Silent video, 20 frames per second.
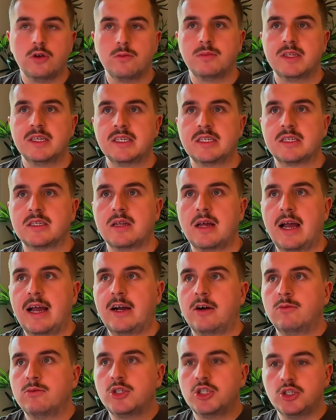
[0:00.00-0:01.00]
this
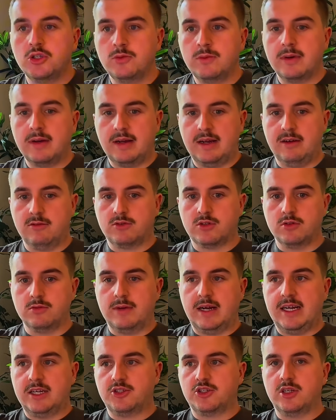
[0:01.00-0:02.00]
helped you how to
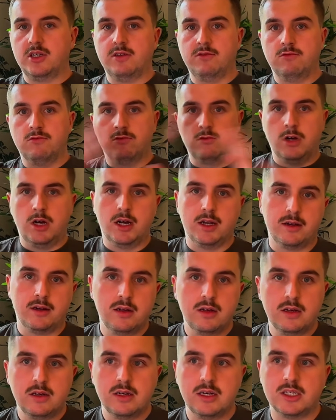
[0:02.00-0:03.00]
actually run
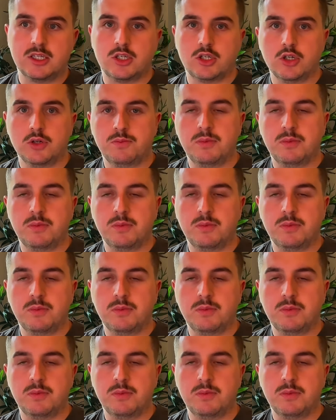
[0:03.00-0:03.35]
a super